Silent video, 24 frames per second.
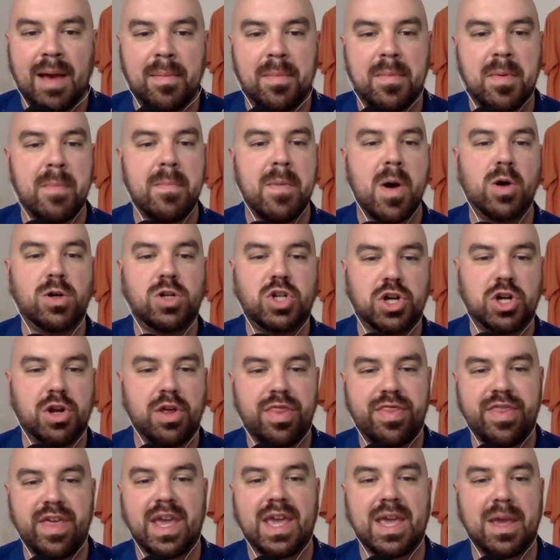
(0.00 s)
I'm
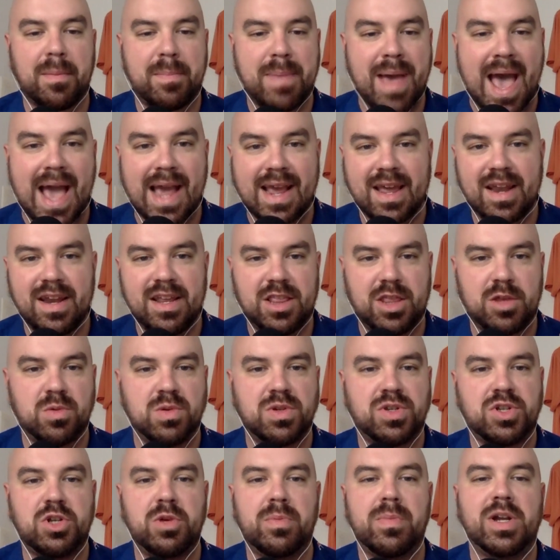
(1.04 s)
emotional thinking back on it. There
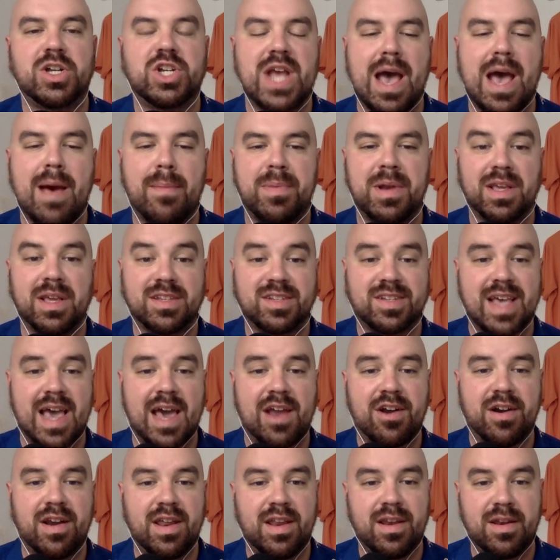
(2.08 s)
was too much happening
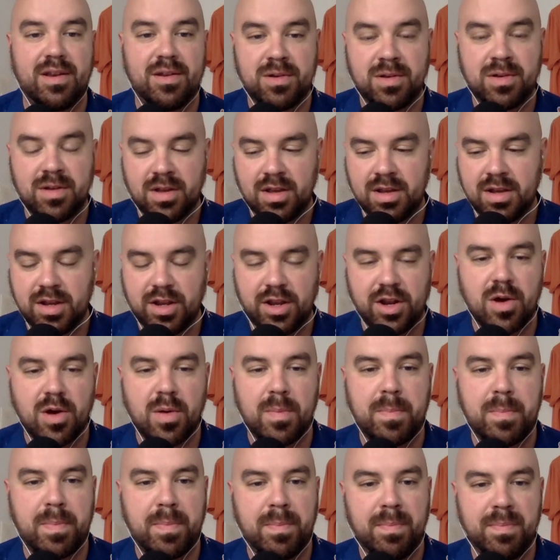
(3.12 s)
Saturday to, you
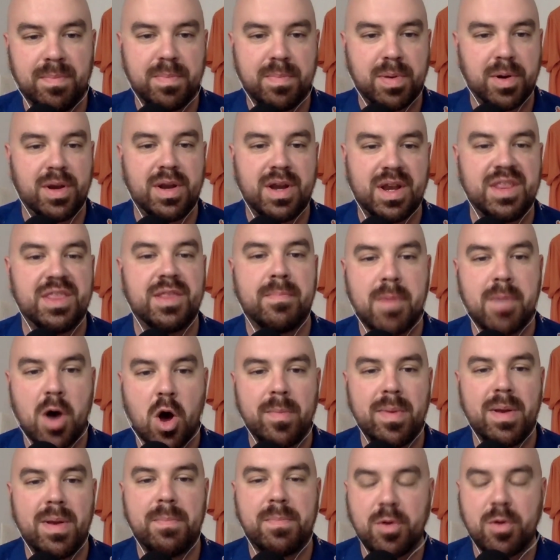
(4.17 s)
know, put it in the
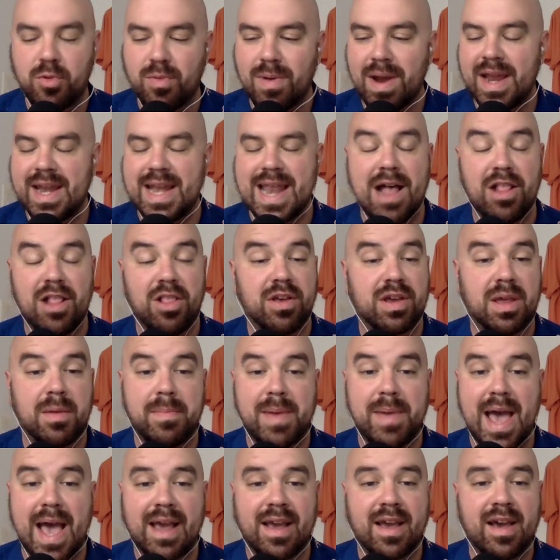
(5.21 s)
moment. But right now,
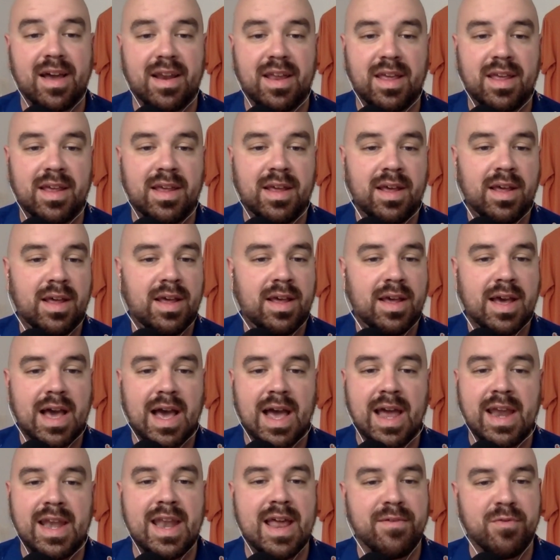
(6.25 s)
looking back on it,
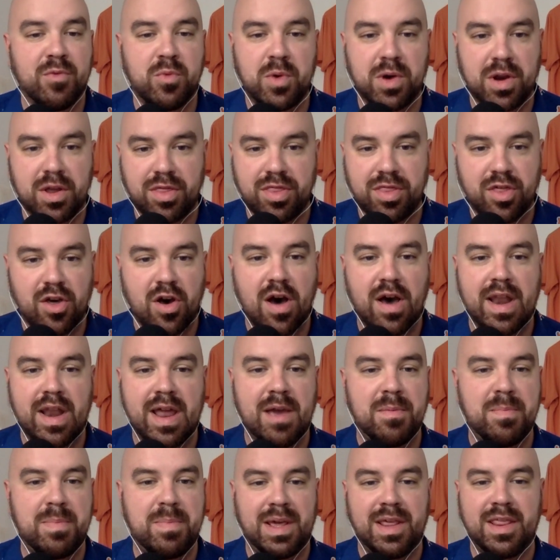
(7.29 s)
I never would have thought
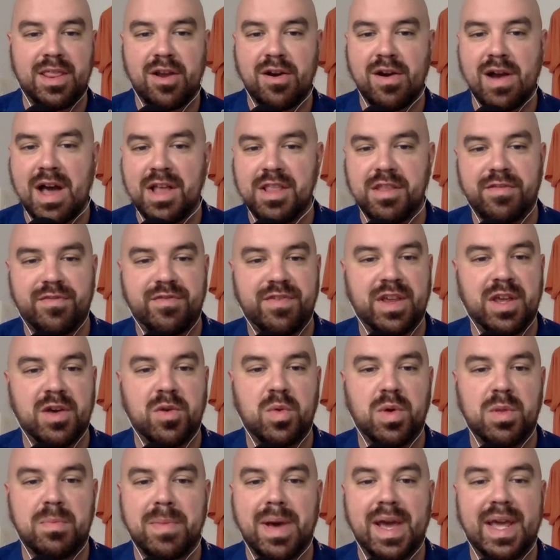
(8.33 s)
I'd be there on the
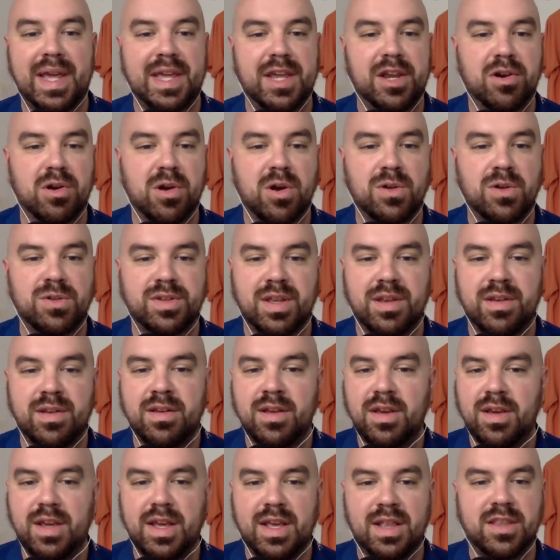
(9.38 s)
field with my heroes
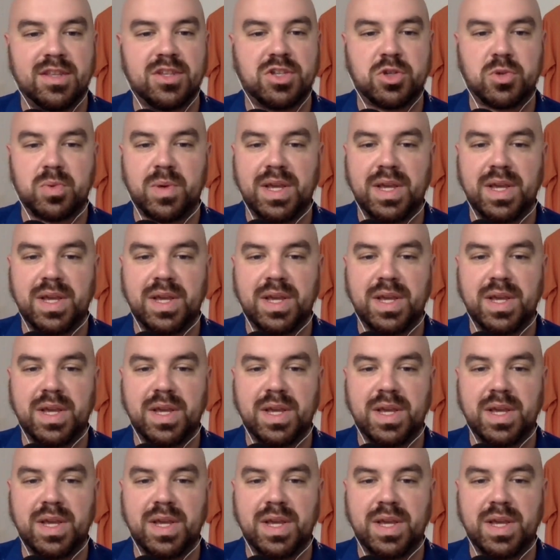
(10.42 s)
and in the